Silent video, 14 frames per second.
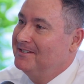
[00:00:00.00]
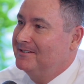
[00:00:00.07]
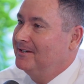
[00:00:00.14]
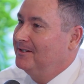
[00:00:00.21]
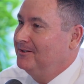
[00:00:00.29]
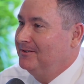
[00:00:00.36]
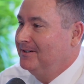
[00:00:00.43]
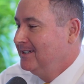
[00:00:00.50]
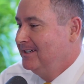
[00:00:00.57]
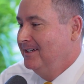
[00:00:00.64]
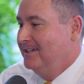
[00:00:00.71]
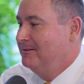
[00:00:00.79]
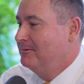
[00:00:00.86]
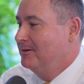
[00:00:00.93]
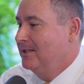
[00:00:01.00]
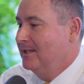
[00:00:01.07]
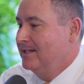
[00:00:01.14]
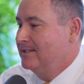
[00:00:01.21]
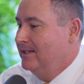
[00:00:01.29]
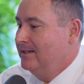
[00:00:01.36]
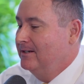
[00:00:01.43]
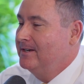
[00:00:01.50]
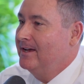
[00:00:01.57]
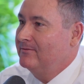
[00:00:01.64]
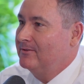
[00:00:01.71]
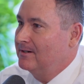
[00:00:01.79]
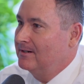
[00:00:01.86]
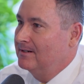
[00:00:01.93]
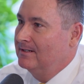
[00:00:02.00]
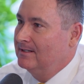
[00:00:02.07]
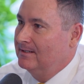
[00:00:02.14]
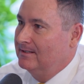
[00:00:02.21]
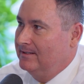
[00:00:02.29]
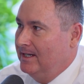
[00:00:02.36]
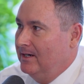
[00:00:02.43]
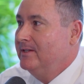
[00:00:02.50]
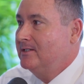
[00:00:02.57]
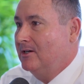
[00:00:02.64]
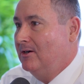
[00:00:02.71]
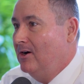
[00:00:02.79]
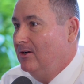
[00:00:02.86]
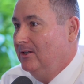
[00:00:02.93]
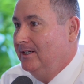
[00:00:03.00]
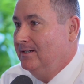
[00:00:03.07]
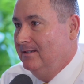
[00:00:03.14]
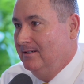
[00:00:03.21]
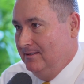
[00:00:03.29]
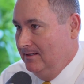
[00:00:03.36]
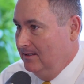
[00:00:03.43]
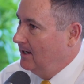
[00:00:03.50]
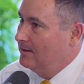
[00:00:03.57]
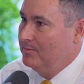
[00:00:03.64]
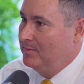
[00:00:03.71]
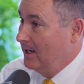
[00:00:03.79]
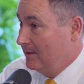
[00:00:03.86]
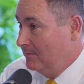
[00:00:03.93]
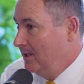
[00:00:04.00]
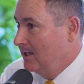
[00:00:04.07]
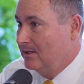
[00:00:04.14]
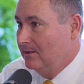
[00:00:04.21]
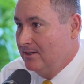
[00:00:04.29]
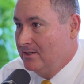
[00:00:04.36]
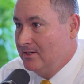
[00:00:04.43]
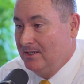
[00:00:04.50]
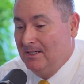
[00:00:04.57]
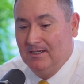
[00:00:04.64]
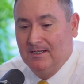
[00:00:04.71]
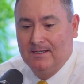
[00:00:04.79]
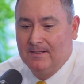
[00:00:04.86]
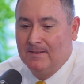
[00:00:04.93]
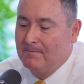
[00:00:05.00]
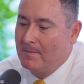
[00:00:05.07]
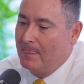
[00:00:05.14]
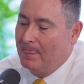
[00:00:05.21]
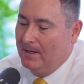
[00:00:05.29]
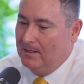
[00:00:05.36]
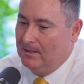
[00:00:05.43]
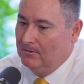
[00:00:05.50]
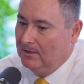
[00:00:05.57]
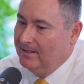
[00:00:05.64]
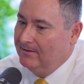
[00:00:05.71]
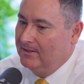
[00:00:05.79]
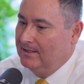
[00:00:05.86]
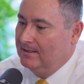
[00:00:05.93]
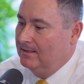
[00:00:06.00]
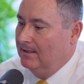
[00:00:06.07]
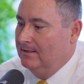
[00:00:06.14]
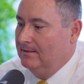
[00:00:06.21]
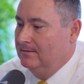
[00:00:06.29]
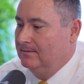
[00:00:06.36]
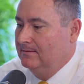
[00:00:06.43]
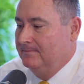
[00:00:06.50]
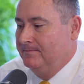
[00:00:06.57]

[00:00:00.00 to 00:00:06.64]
So you realize that you're never, it's a calling, like being a clergy, like you live it, and